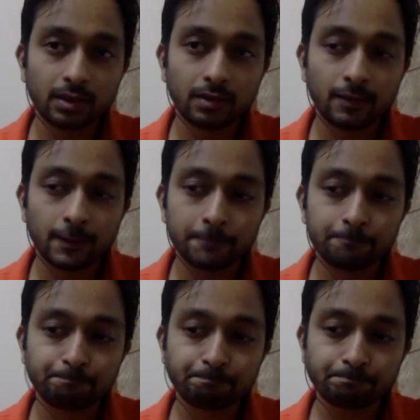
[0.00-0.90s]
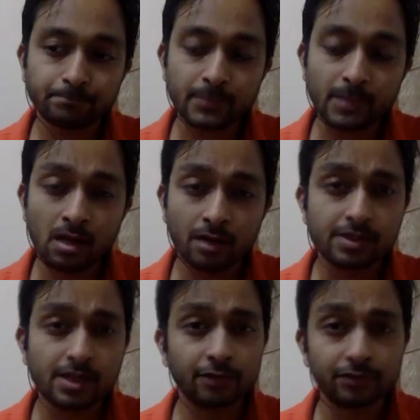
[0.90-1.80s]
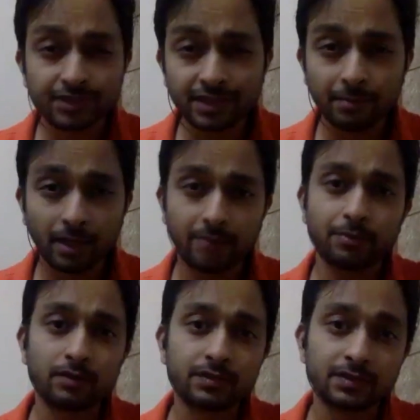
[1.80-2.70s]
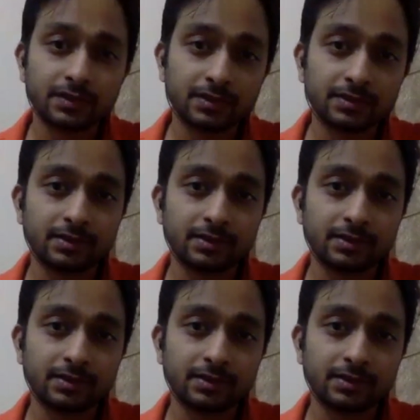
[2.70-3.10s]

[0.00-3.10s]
are trying to streamline processes,